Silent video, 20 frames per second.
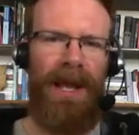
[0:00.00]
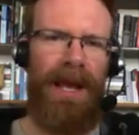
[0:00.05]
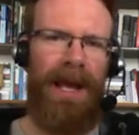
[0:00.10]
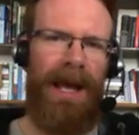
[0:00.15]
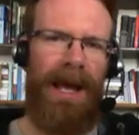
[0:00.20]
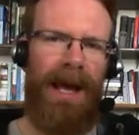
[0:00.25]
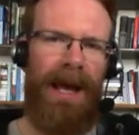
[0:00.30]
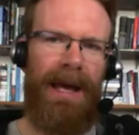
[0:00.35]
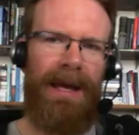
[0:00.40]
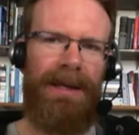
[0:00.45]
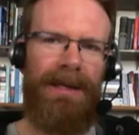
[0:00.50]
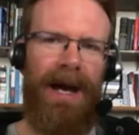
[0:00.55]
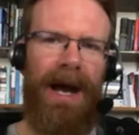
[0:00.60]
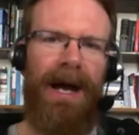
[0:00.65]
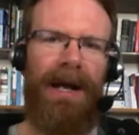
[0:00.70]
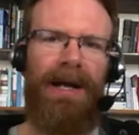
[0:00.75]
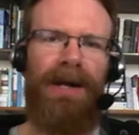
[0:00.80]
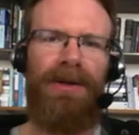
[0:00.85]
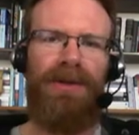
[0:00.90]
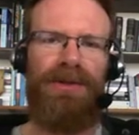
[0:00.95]
And
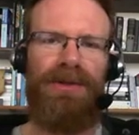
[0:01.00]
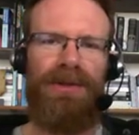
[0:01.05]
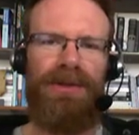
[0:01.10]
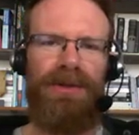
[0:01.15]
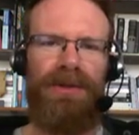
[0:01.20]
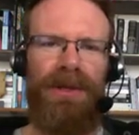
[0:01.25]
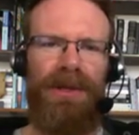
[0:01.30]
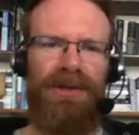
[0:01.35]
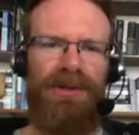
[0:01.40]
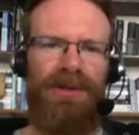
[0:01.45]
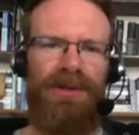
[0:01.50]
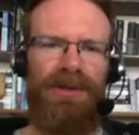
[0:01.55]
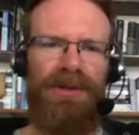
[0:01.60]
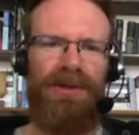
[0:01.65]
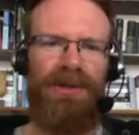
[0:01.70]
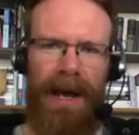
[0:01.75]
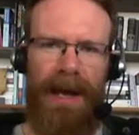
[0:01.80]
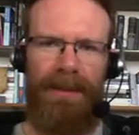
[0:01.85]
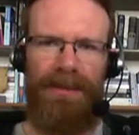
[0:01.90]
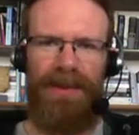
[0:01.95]
Akka is, is
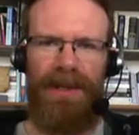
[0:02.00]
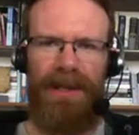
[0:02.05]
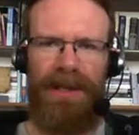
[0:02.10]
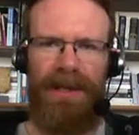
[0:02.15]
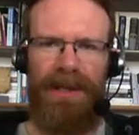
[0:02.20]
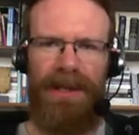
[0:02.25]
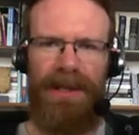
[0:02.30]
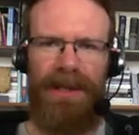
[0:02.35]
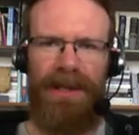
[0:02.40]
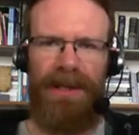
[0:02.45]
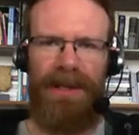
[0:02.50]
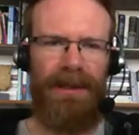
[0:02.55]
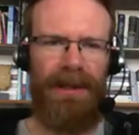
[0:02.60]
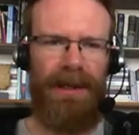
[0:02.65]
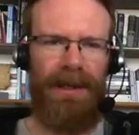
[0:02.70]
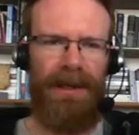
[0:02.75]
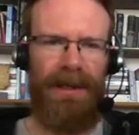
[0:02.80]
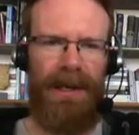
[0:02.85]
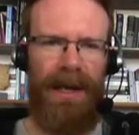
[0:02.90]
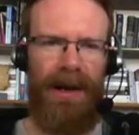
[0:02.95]
described in a, a
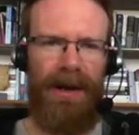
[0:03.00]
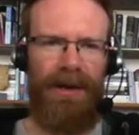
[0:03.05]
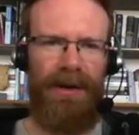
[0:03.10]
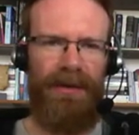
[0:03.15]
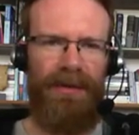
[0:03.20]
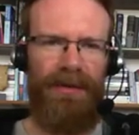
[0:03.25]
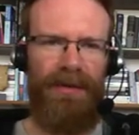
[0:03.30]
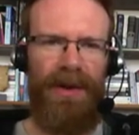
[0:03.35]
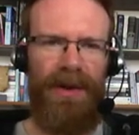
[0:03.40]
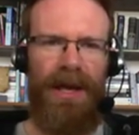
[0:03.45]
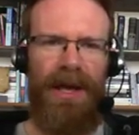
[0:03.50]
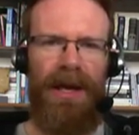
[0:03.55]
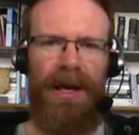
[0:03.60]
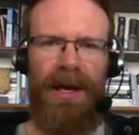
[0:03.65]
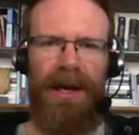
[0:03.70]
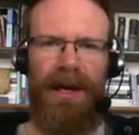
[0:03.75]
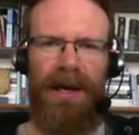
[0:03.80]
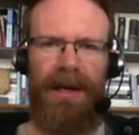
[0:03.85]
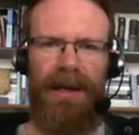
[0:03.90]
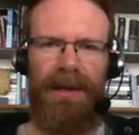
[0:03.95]
narrative
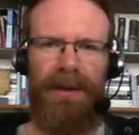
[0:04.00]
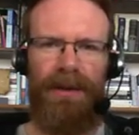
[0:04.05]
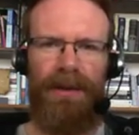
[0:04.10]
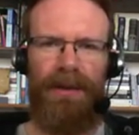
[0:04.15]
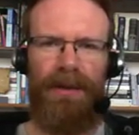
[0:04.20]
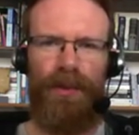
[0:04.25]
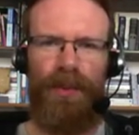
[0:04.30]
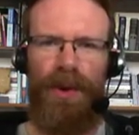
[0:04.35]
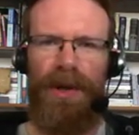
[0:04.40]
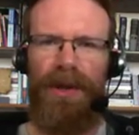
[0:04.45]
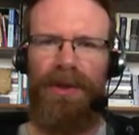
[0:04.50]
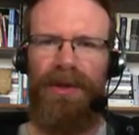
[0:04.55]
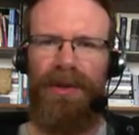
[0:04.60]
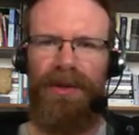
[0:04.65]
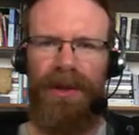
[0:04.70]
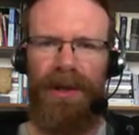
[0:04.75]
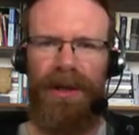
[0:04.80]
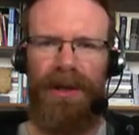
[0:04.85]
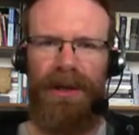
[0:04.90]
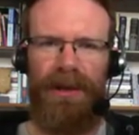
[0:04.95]
uh, with
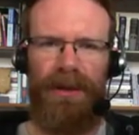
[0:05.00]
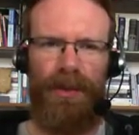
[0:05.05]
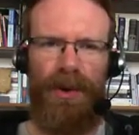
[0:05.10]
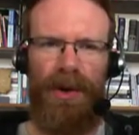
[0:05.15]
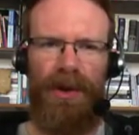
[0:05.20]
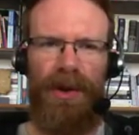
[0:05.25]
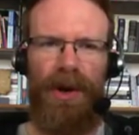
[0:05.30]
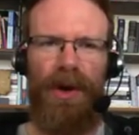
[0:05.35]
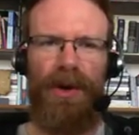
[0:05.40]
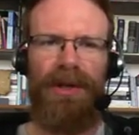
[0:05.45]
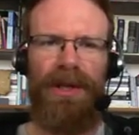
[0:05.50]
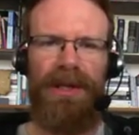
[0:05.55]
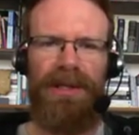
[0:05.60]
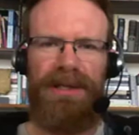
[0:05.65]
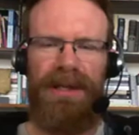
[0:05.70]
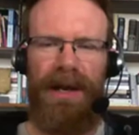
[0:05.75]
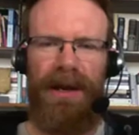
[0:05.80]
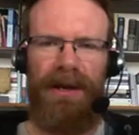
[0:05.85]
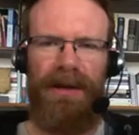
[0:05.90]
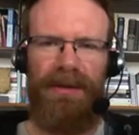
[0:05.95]
uh, one of the earliest
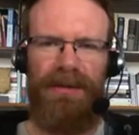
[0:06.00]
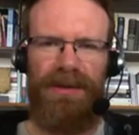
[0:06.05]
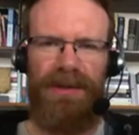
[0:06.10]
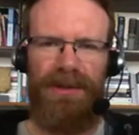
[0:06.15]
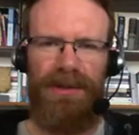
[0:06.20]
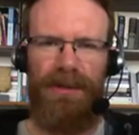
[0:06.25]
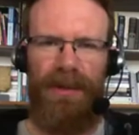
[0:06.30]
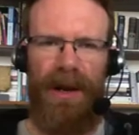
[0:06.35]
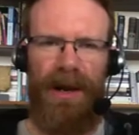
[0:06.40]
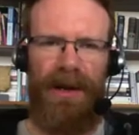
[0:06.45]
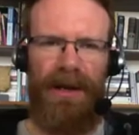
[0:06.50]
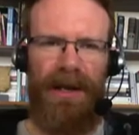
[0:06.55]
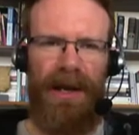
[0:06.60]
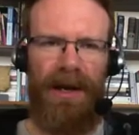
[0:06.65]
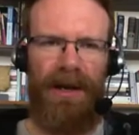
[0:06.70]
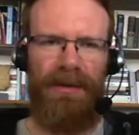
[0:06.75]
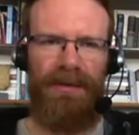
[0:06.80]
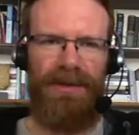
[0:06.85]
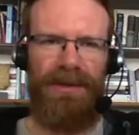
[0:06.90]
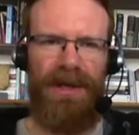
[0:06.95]
narratives, the Sumerian
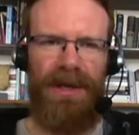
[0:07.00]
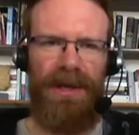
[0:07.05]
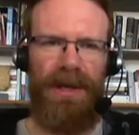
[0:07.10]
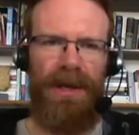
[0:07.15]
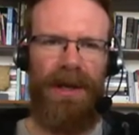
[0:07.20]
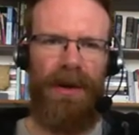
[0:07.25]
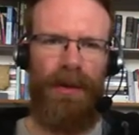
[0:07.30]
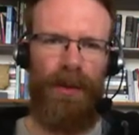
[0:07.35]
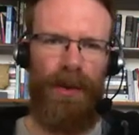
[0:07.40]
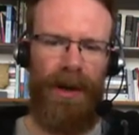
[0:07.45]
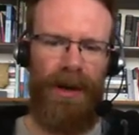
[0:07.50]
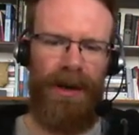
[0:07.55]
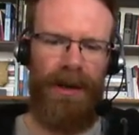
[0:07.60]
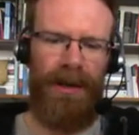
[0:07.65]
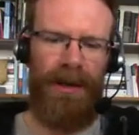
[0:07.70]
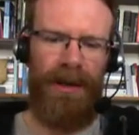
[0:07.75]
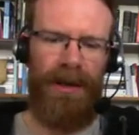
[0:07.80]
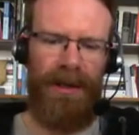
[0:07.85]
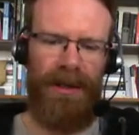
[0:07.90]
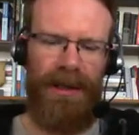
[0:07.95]
narratives, uh, where uh,
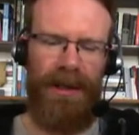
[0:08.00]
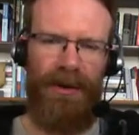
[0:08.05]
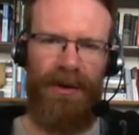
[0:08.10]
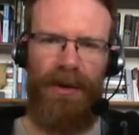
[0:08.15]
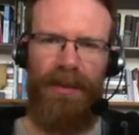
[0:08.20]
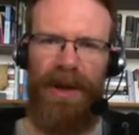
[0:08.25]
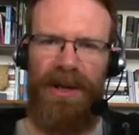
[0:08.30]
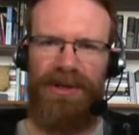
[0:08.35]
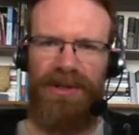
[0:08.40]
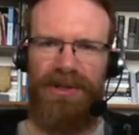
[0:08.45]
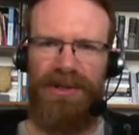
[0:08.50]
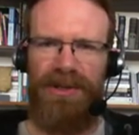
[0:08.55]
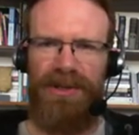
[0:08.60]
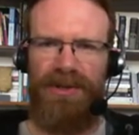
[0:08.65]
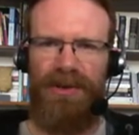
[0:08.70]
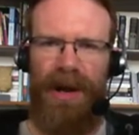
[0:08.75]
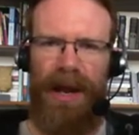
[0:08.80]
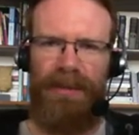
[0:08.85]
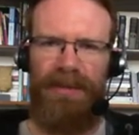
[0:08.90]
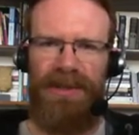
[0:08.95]
Gilgamesh is
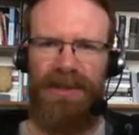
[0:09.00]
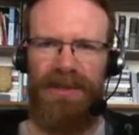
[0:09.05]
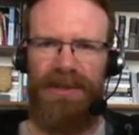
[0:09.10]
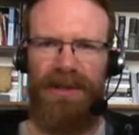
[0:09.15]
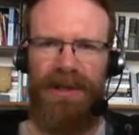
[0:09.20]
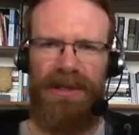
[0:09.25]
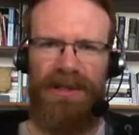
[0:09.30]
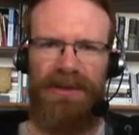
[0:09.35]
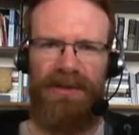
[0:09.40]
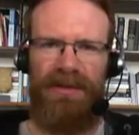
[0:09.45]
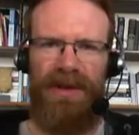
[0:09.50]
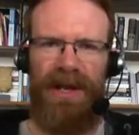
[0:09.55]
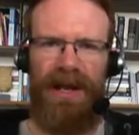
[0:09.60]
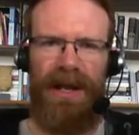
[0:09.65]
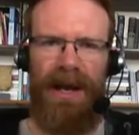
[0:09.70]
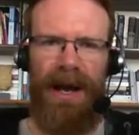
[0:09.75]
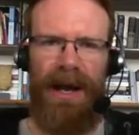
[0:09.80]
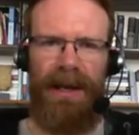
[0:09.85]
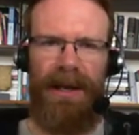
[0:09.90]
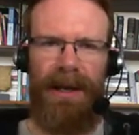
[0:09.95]
described as, as defeating
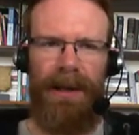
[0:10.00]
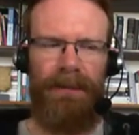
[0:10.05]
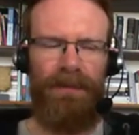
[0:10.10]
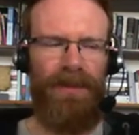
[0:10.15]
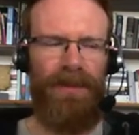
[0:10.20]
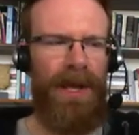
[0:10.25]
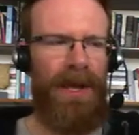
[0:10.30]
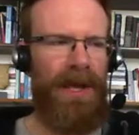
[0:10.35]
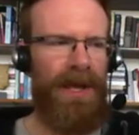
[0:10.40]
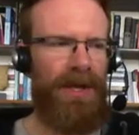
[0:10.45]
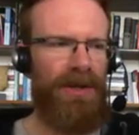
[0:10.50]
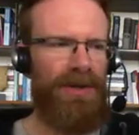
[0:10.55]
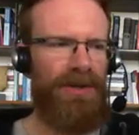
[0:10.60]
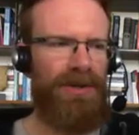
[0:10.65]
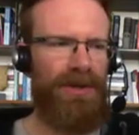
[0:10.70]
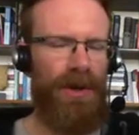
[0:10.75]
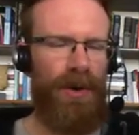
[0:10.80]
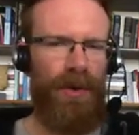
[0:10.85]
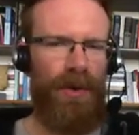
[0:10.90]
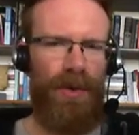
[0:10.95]
Akka.
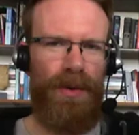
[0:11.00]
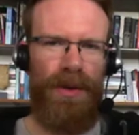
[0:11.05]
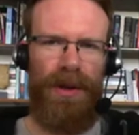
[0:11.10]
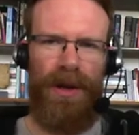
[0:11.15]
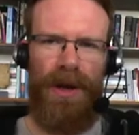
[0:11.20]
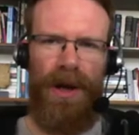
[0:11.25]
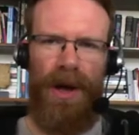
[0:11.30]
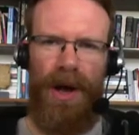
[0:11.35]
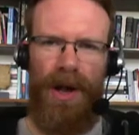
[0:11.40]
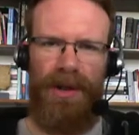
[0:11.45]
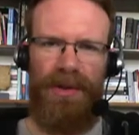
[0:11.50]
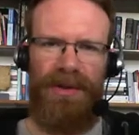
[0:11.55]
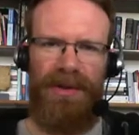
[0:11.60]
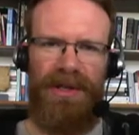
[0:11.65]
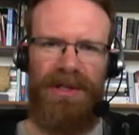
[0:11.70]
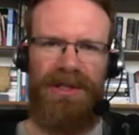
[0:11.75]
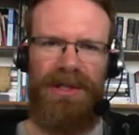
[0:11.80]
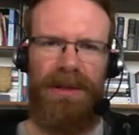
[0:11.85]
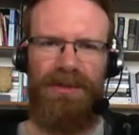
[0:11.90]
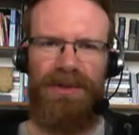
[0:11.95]
So all of this
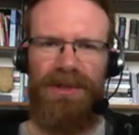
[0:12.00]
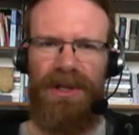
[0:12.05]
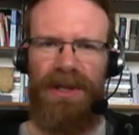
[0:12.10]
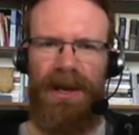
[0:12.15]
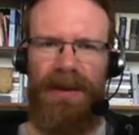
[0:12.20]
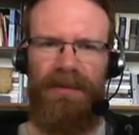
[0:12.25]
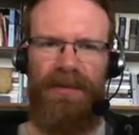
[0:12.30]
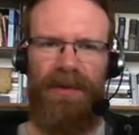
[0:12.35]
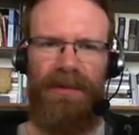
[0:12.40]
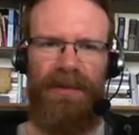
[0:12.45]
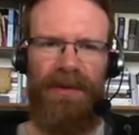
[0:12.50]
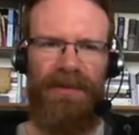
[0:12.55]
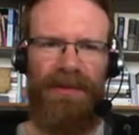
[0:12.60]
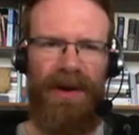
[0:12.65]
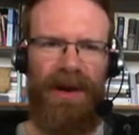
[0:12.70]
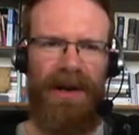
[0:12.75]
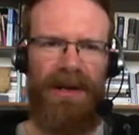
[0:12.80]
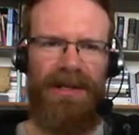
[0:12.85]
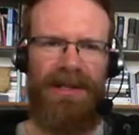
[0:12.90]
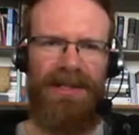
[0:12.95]
seems to come from a very
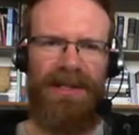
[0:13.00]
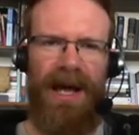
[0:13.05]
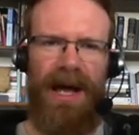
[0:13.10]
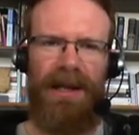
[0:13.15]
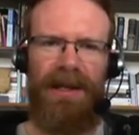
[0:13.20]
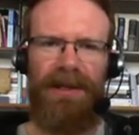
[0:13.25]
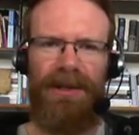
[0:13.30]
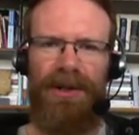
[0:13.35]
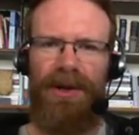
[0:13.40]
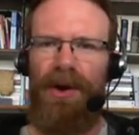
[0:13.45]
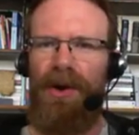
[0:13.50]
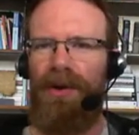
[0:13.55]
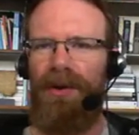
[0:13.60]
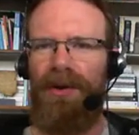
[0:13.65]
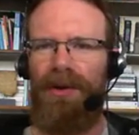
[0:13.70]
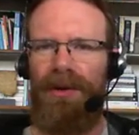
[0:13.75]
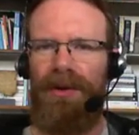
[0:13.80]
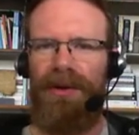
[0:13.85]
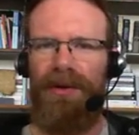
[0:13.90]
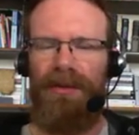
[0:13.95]
solid kernel
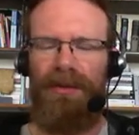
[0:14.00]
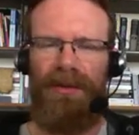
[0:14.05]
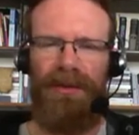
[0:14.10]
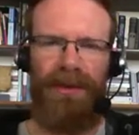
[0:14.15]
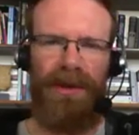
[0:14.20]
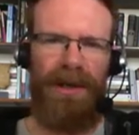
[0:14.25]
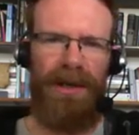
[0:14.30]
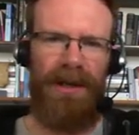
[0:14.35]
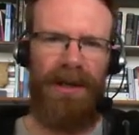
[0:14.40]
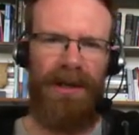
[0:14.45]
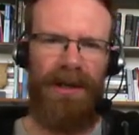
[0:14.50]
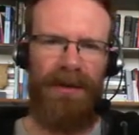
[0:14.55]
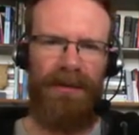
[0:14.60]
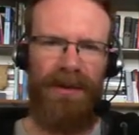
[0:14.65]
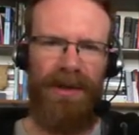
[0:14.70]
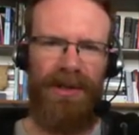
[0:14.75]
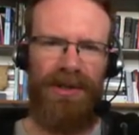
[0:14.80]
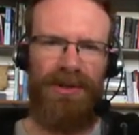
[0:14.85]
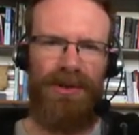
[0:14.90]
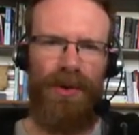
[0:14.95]
of, uh, of a
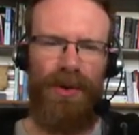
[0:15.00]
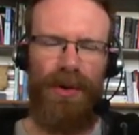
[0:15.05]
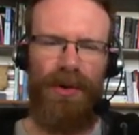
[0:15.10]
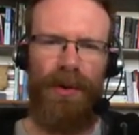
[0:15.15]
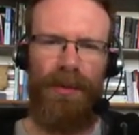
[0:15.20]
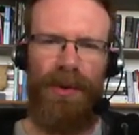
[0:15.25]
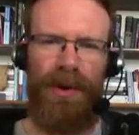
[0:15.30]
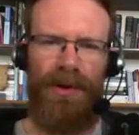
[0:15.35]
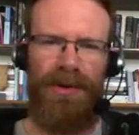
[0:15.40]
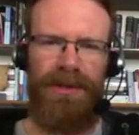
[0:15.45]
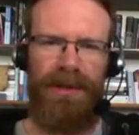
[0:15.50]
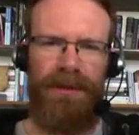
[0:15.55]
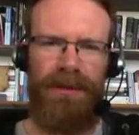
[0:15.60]
historical person.